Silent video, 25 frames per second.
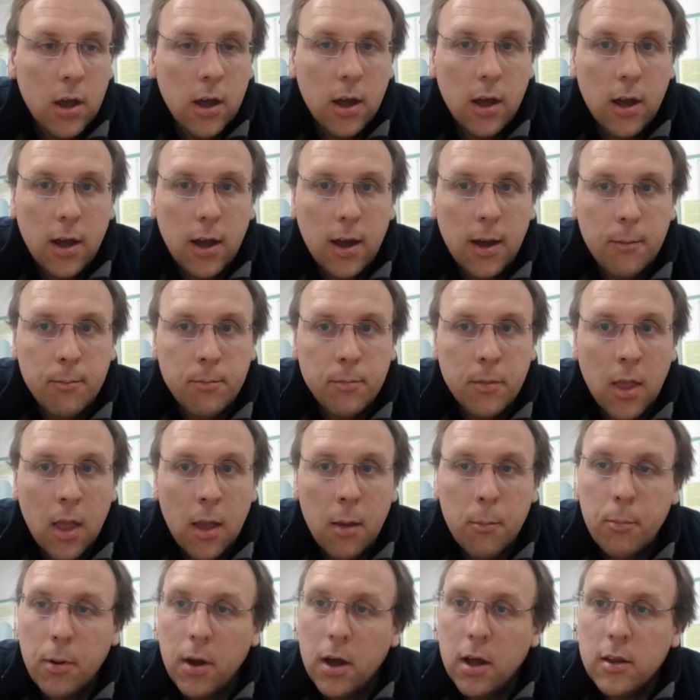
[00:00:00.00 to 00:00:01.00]

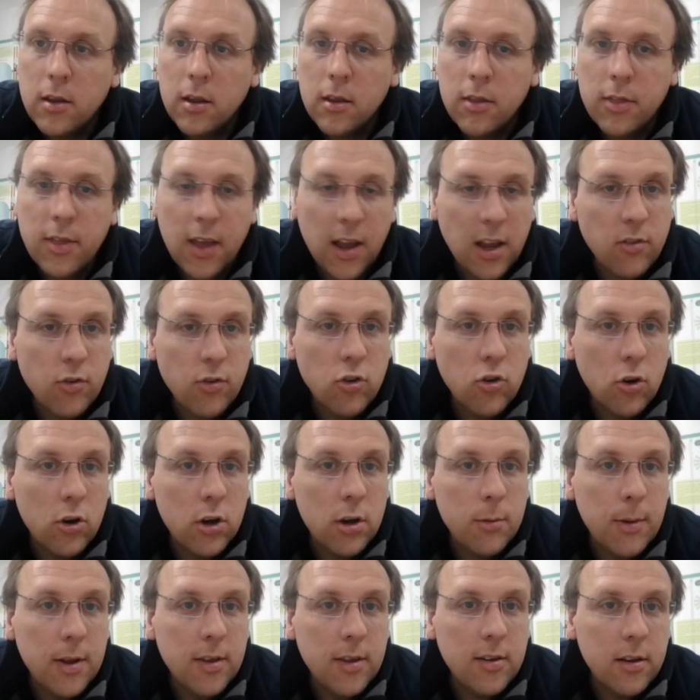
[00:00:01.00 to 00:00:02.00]
But thanks for
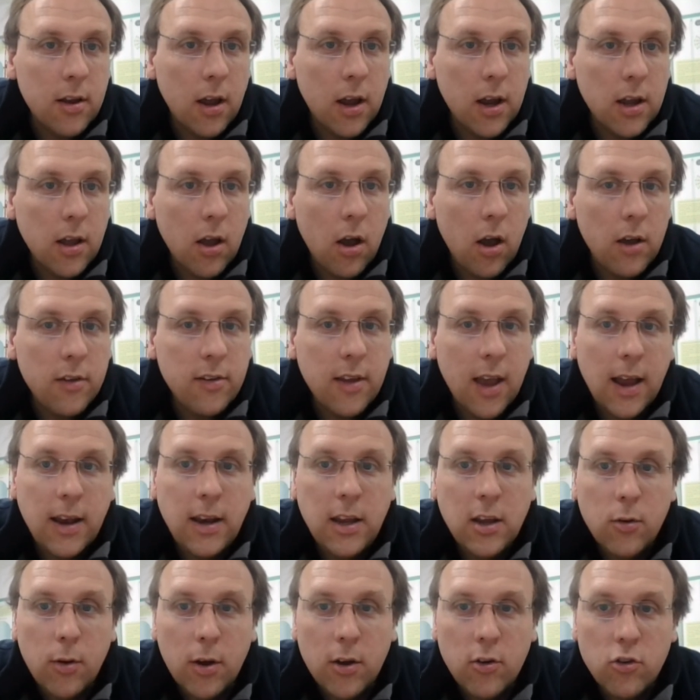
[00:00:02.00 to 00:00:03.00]
joining me tonight, guys.
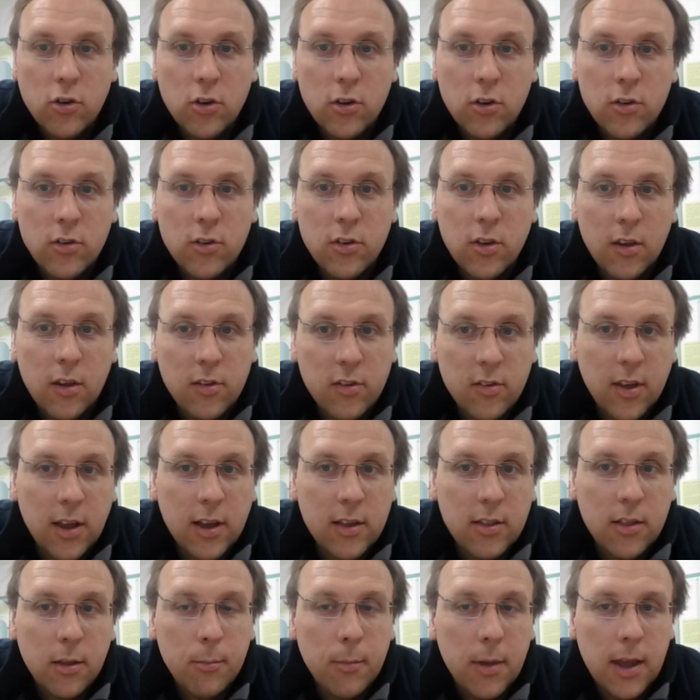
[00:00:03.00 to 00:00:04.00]
Any questions,
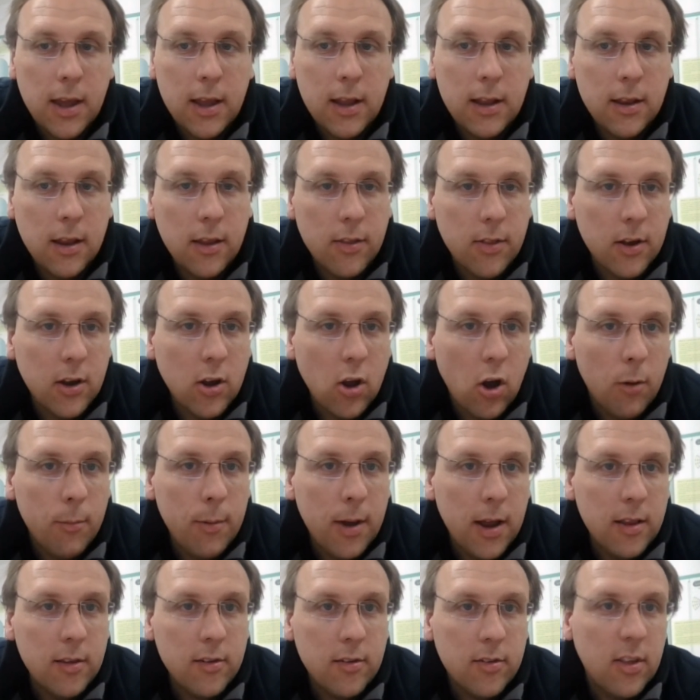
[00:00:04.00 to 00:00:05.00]
stick them in the
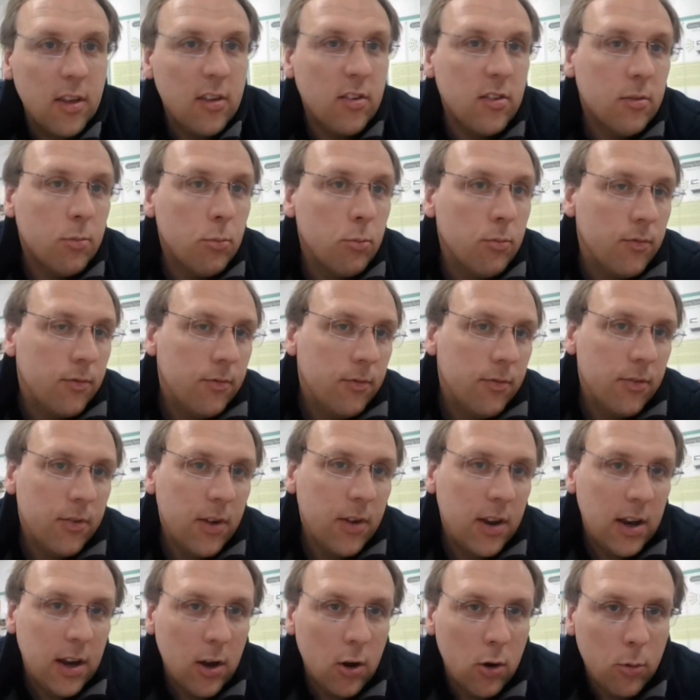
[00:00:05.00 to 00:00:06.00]
comments. This
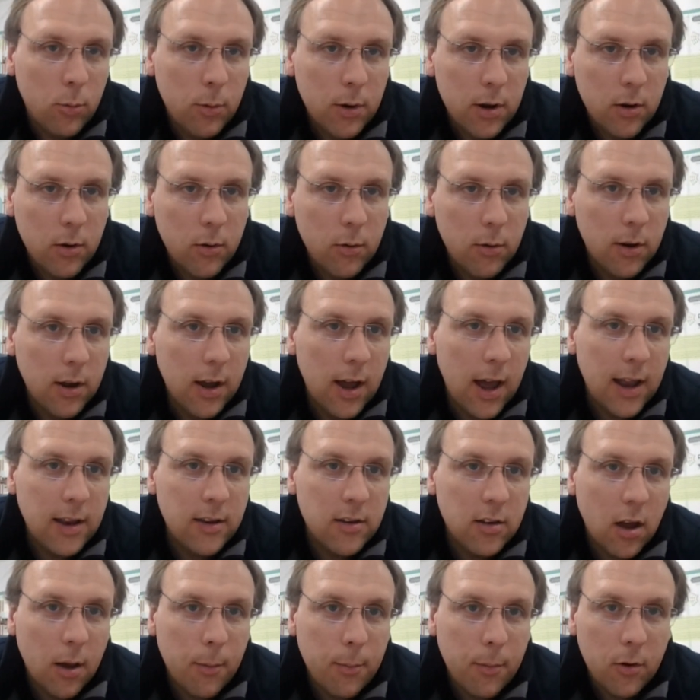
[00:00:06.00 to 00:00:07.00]
video will
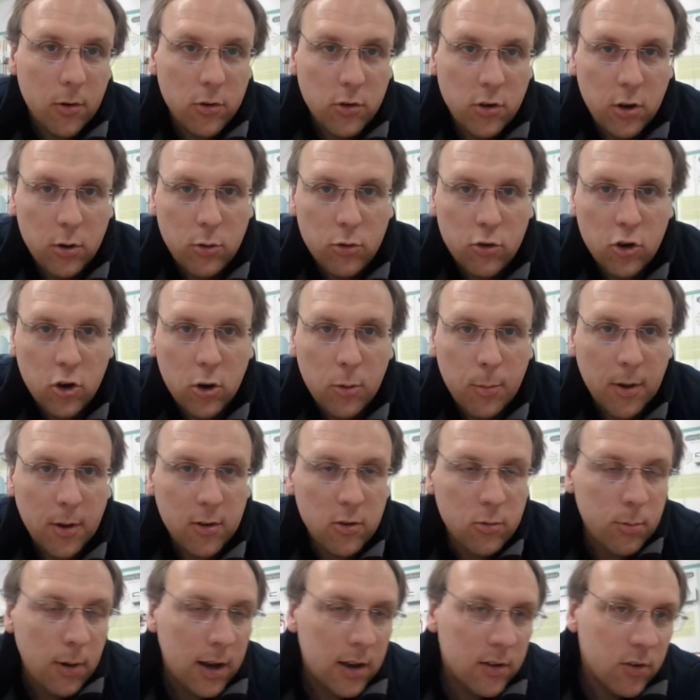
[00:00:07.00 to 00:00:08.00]
end up on YouTube
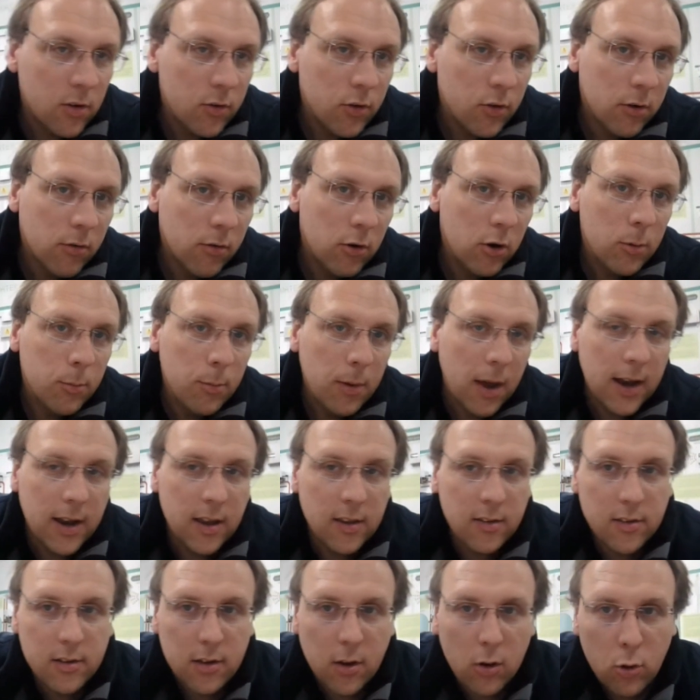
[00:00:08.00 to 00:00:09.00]
as well as on the group, and
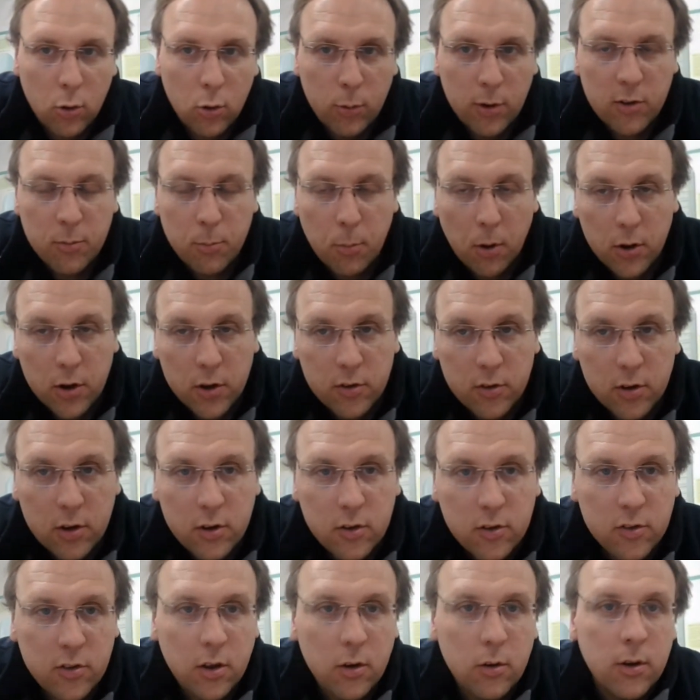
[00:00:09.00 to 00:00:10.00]
it's always
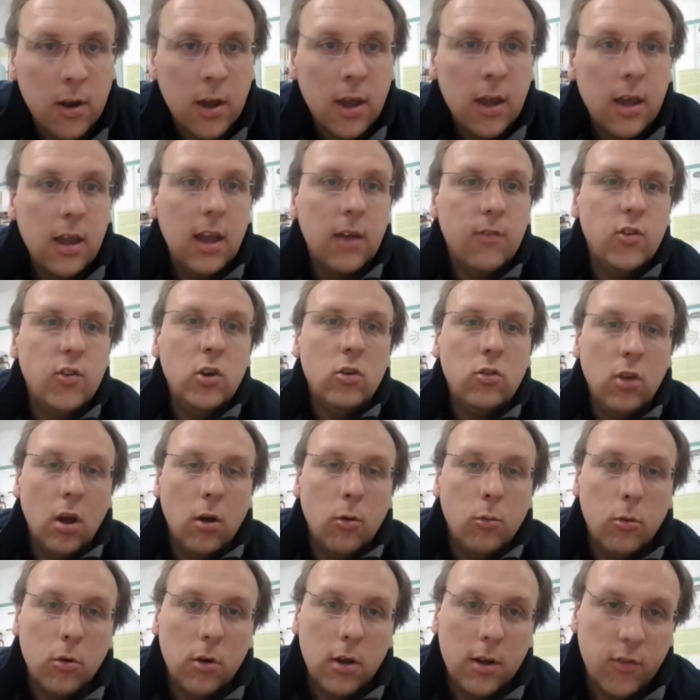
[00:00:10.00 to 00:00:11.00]
monitored. So if
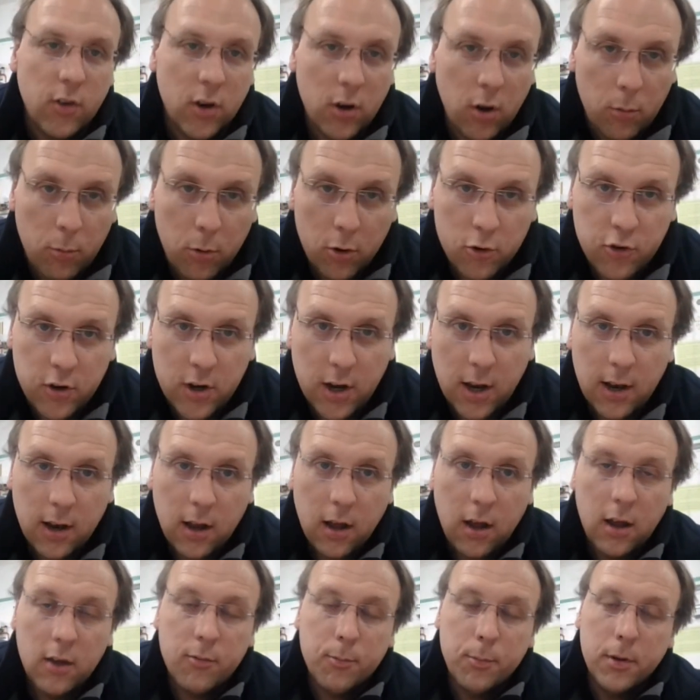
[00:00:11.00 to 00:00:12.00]
you're not watching it
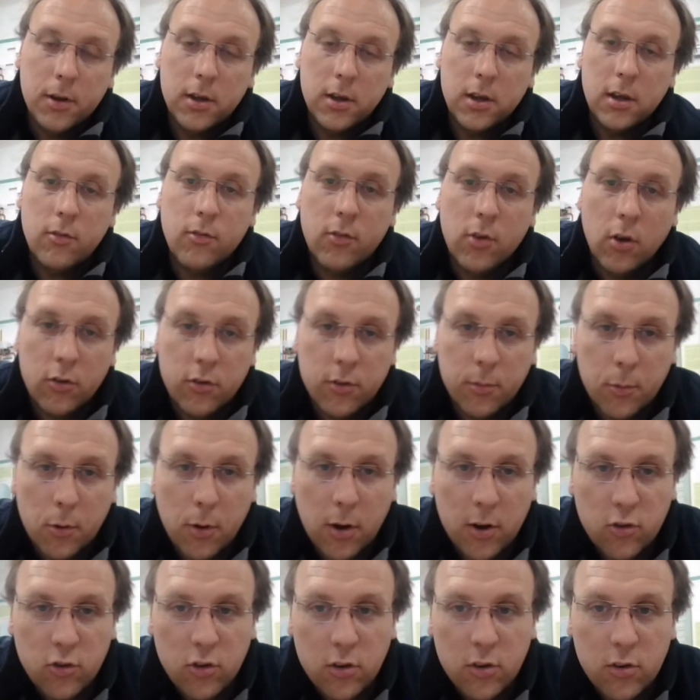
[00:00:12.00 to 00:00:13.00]
live, but you've got some
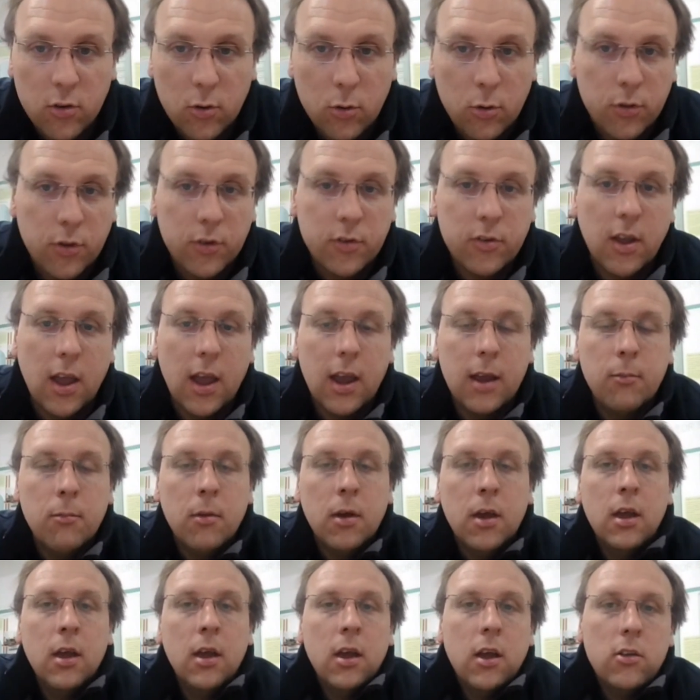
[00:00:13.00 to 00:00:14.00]
questions all the same,
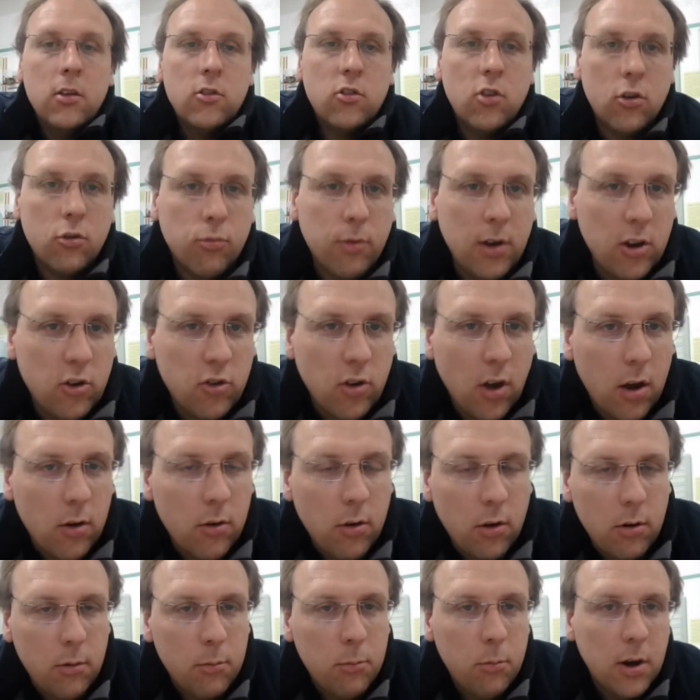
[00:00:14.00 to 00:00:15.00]
just reach
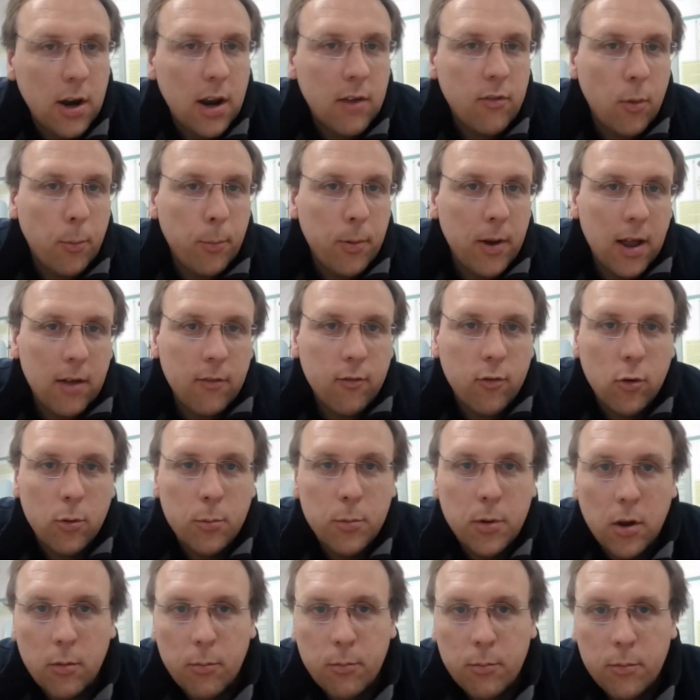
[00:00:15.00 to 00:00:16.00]
out on whatever platform
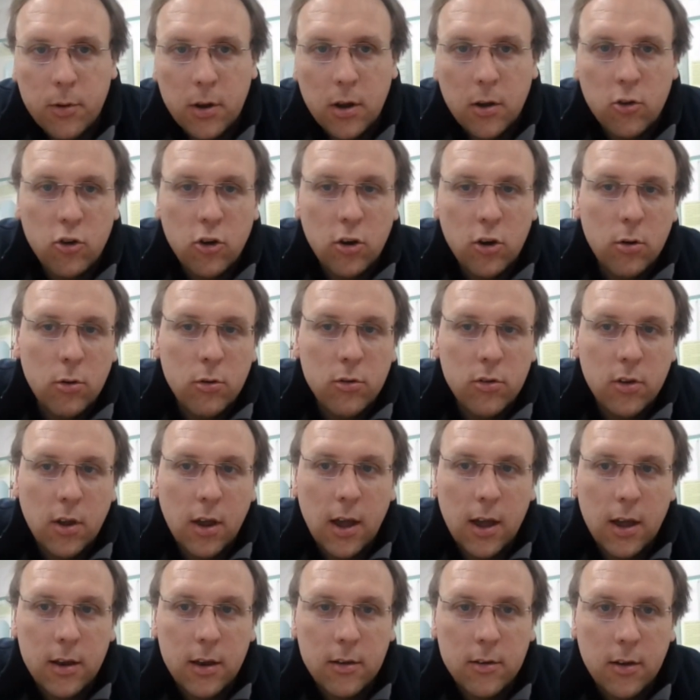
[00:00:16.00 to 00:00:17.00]
you choose,
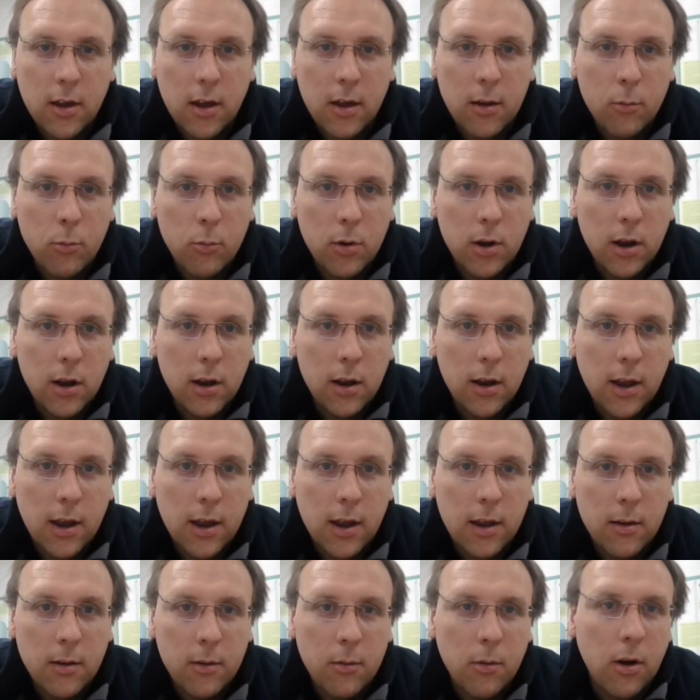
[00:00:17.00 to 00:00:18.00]
and
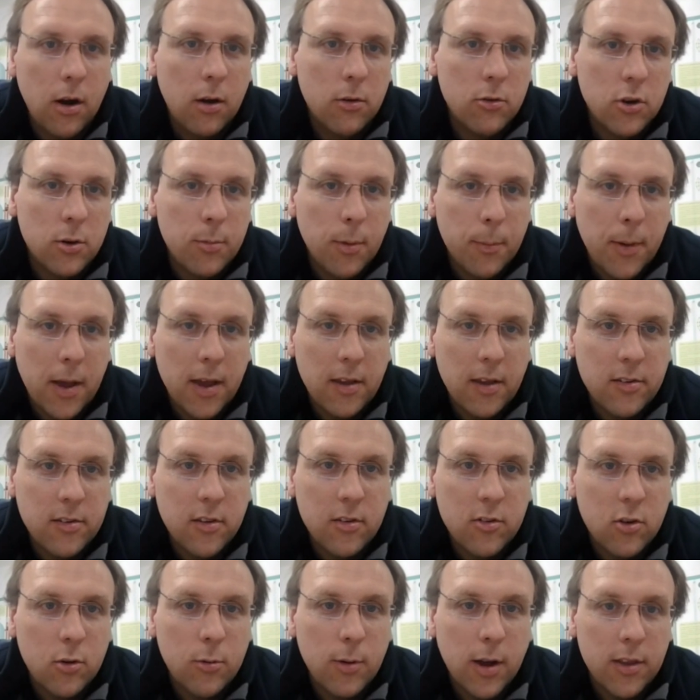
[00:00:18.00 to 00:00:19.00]
I'll do my best
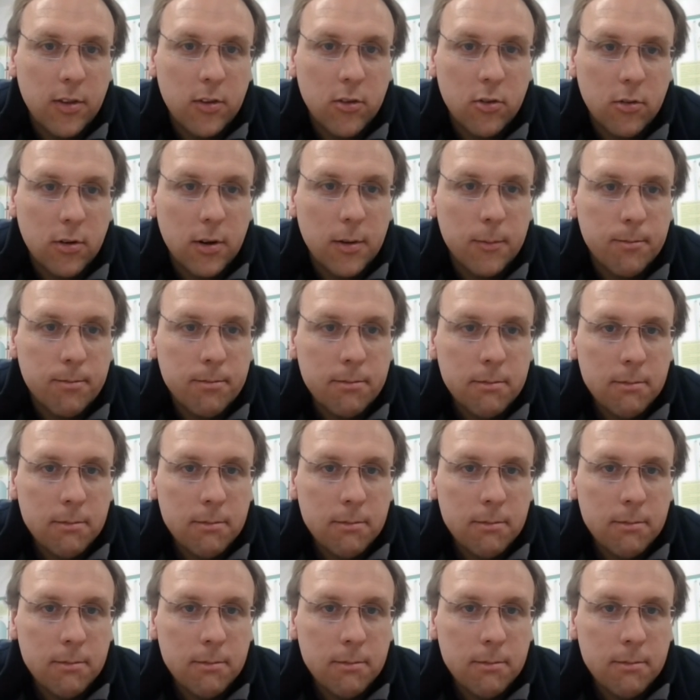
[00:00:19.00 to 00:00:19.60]
to answer it.